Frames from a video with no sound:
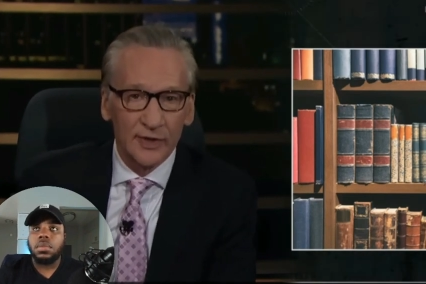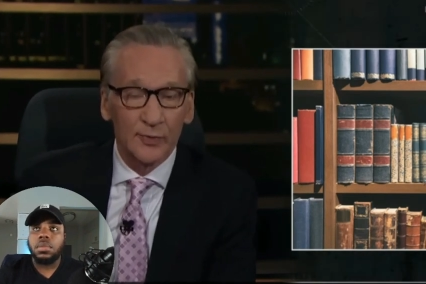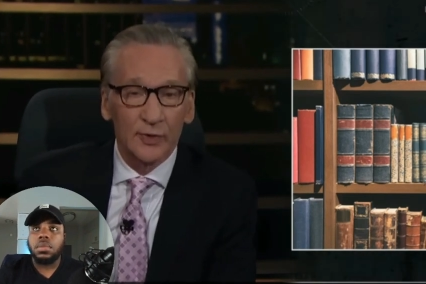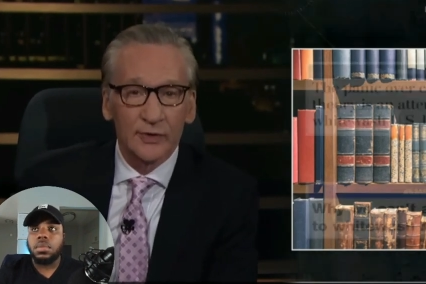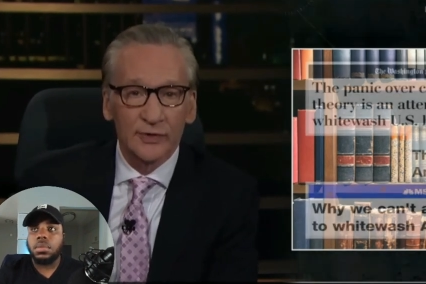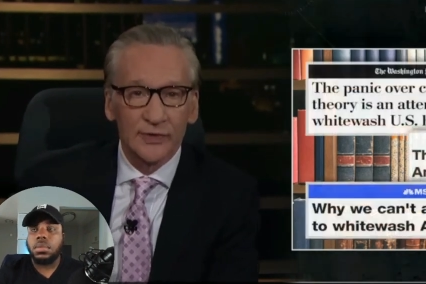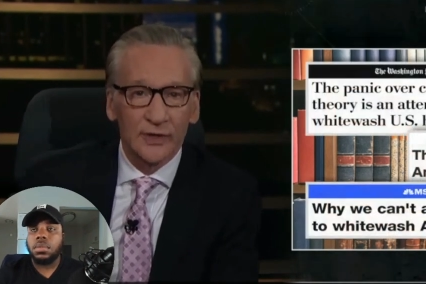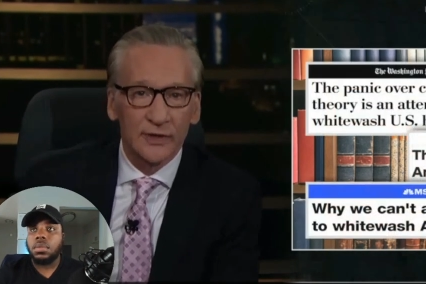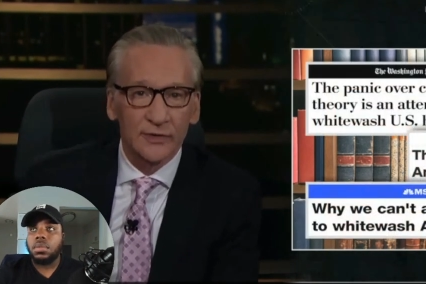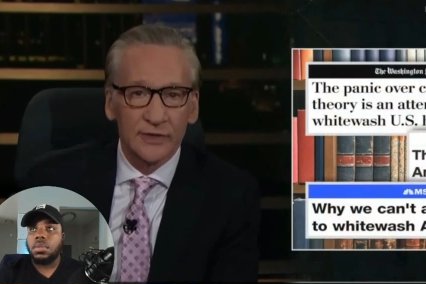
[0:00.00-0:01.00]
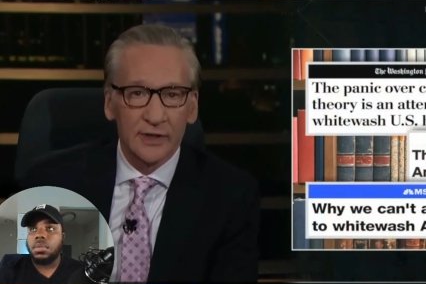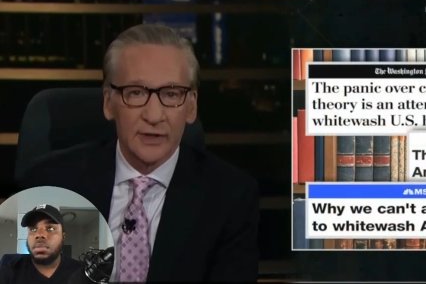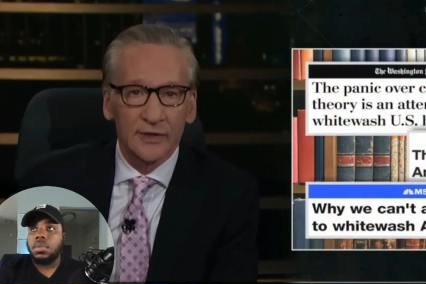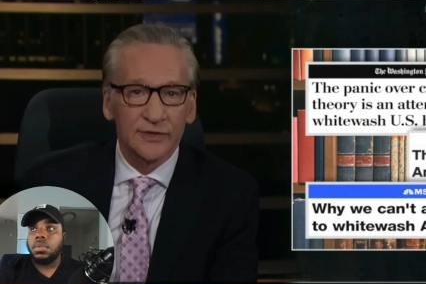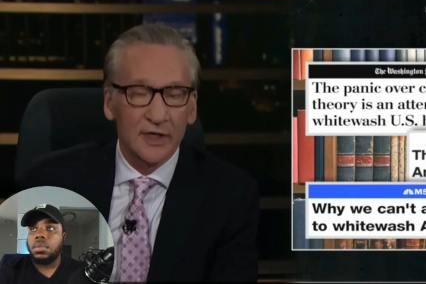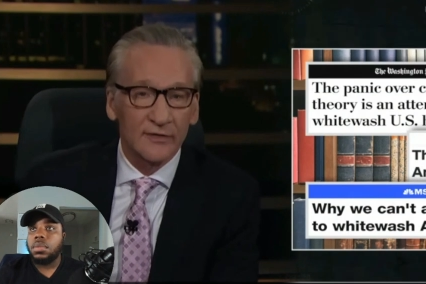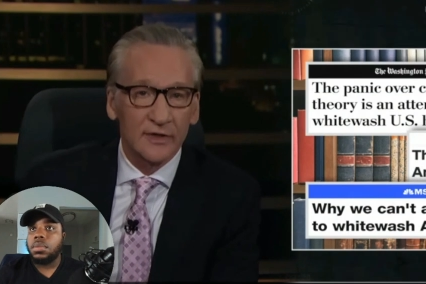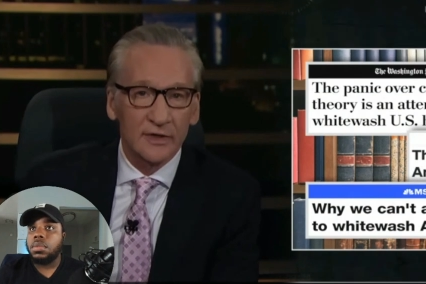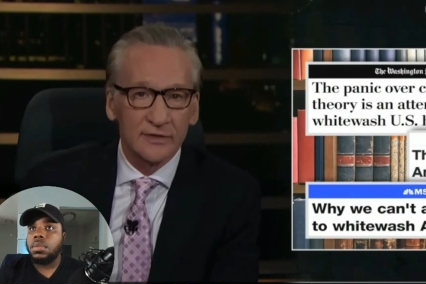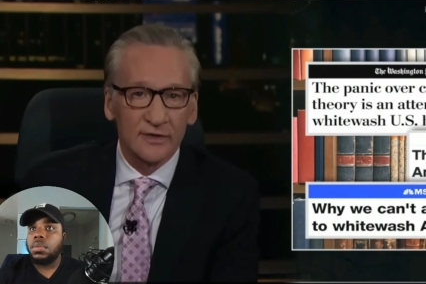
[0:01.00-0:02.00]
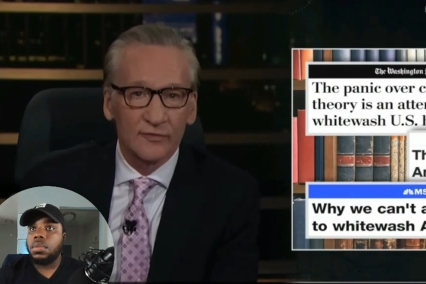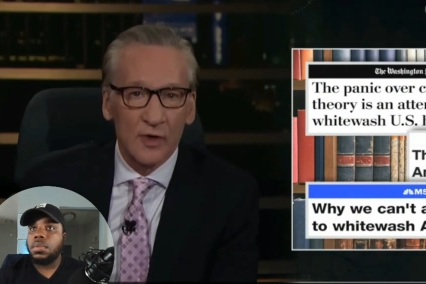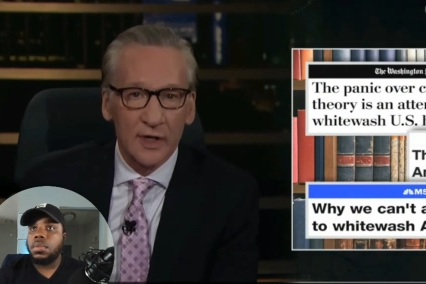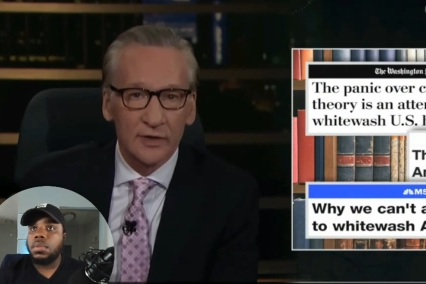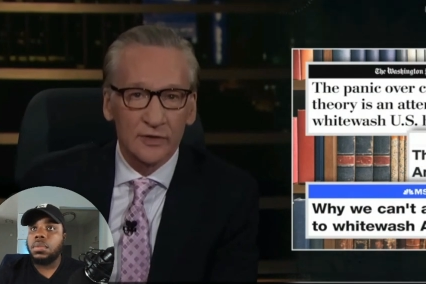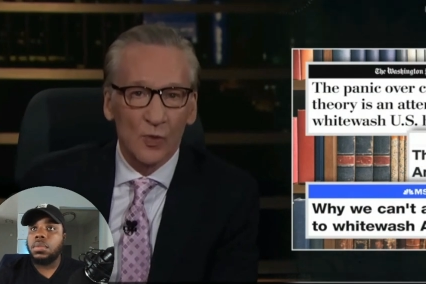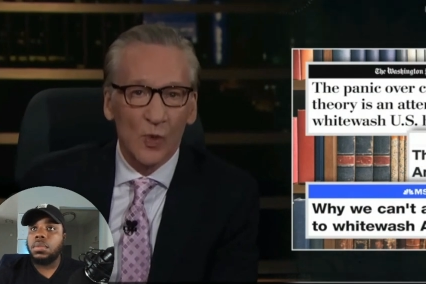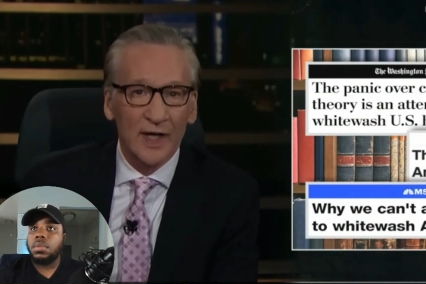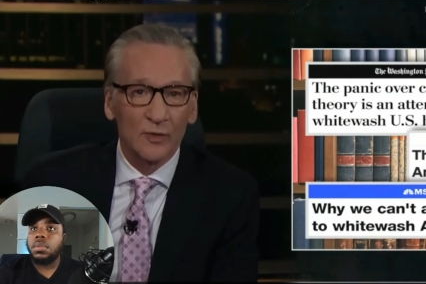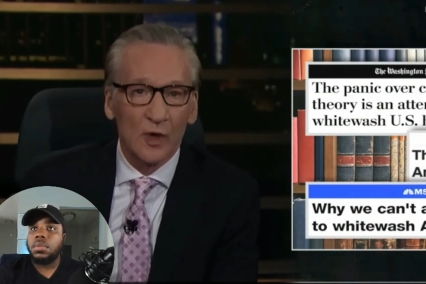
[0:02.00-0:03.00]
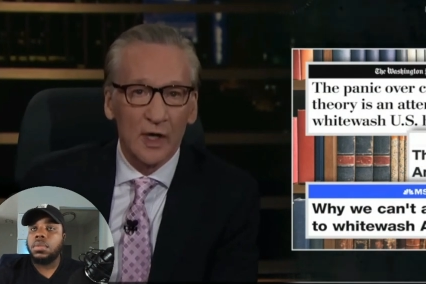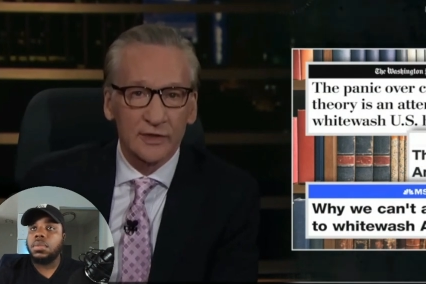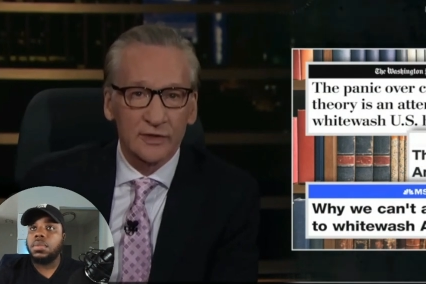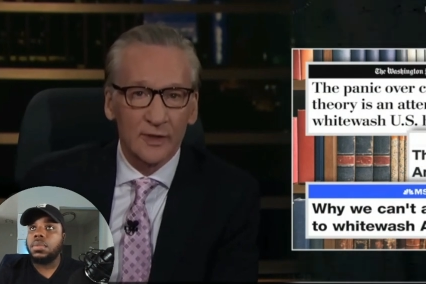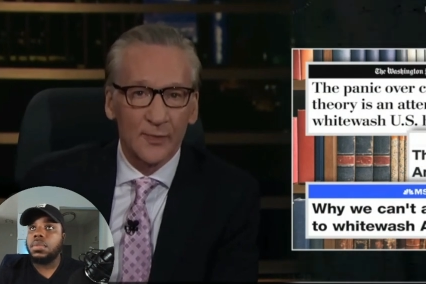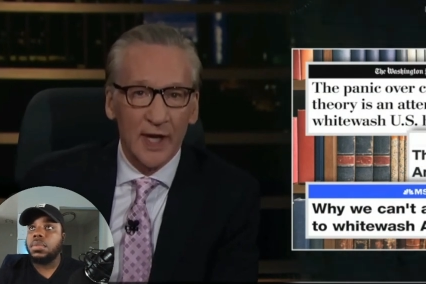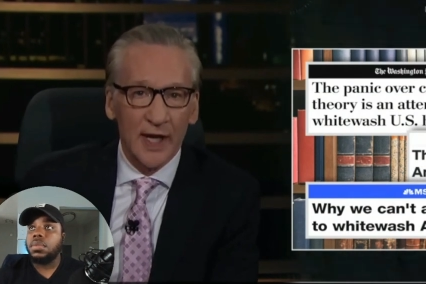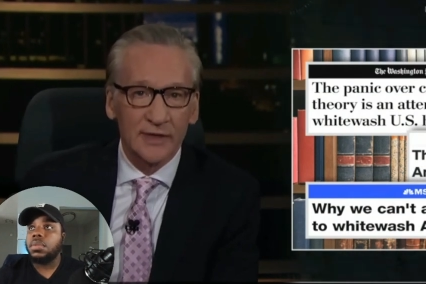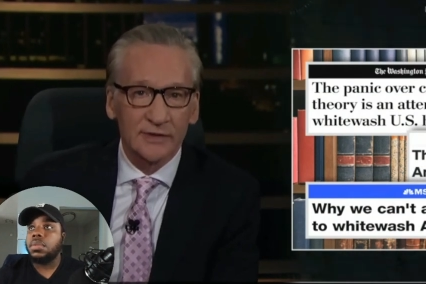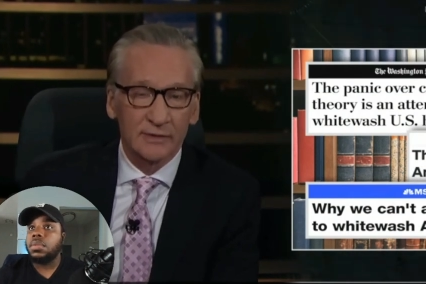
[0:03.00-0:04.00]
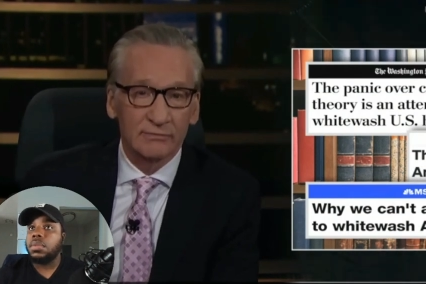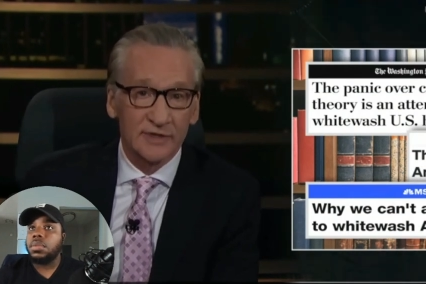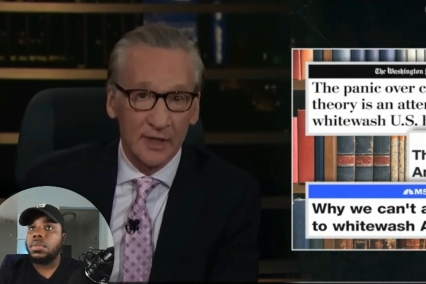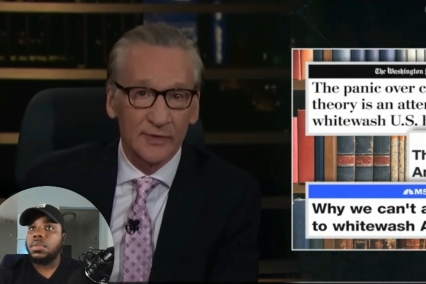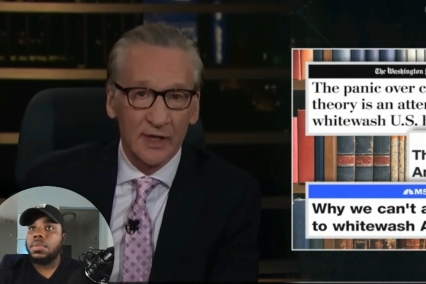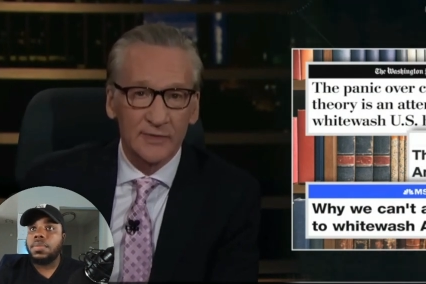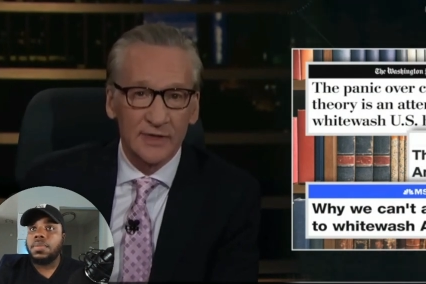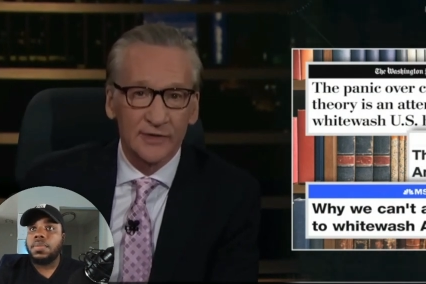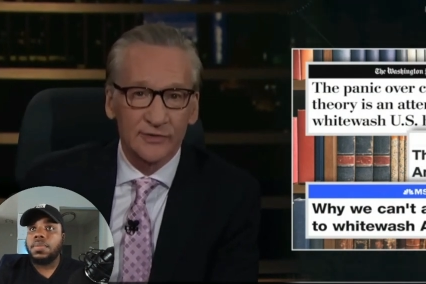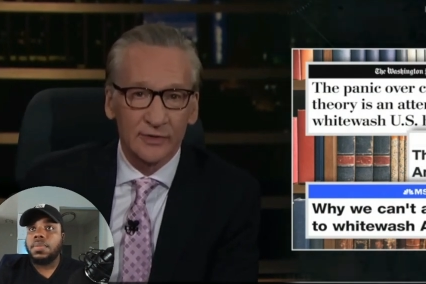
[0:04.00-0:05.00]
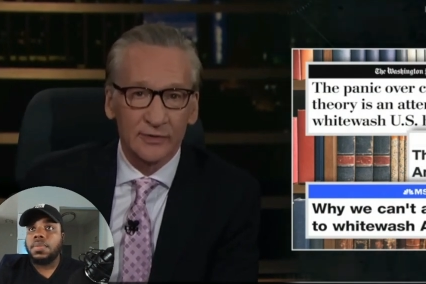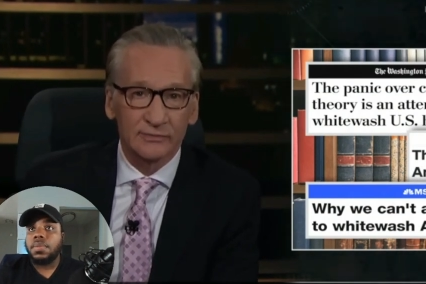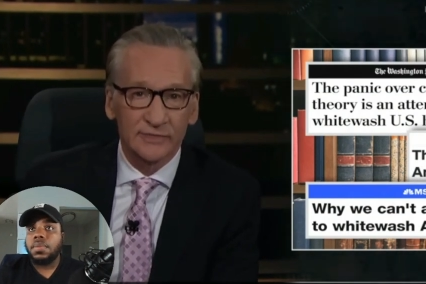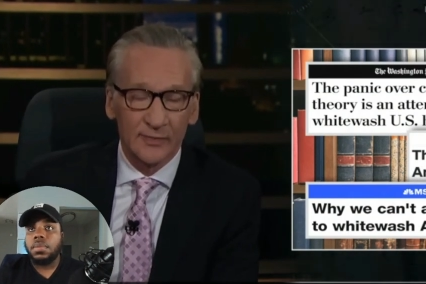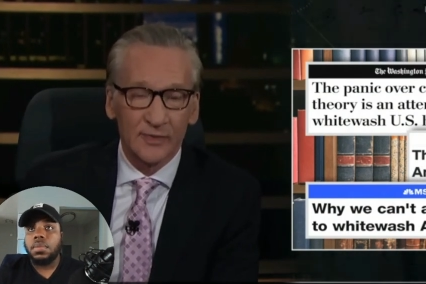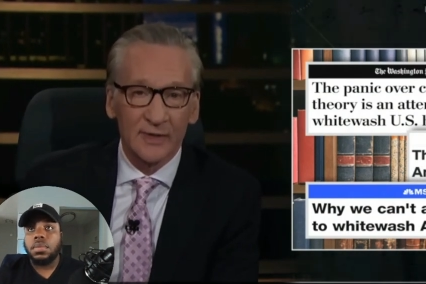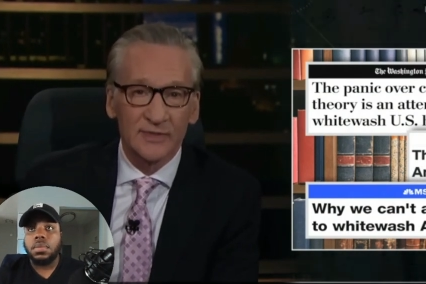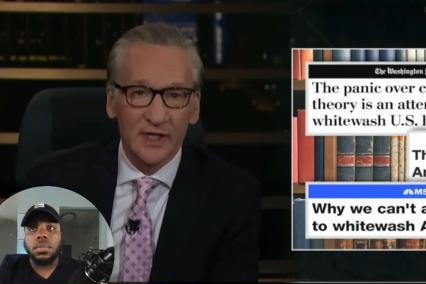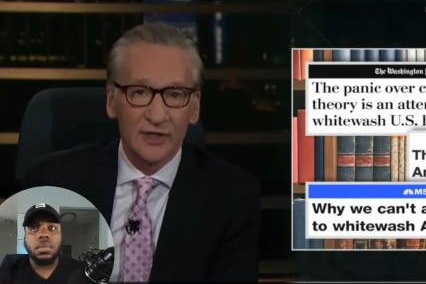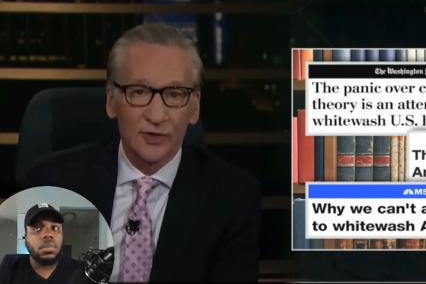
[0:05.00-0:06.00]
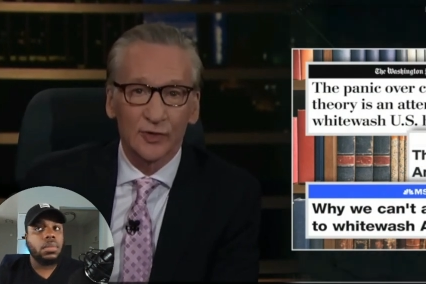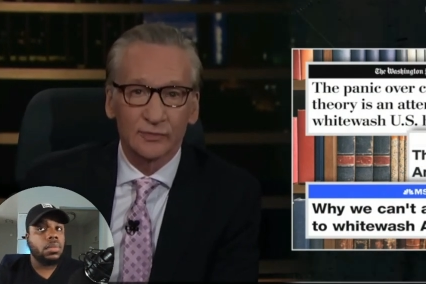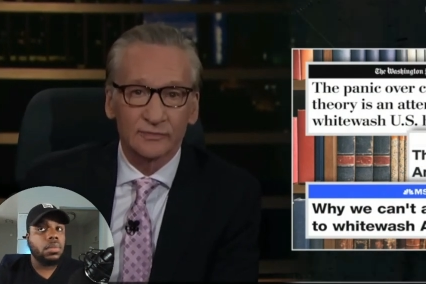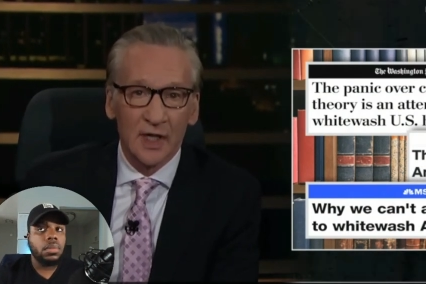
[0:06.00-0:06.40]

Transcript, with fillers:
Speaker 1: liberals accusing conservatives of wanting to whitewash the past, and sometimes that's true. Sometimes they do.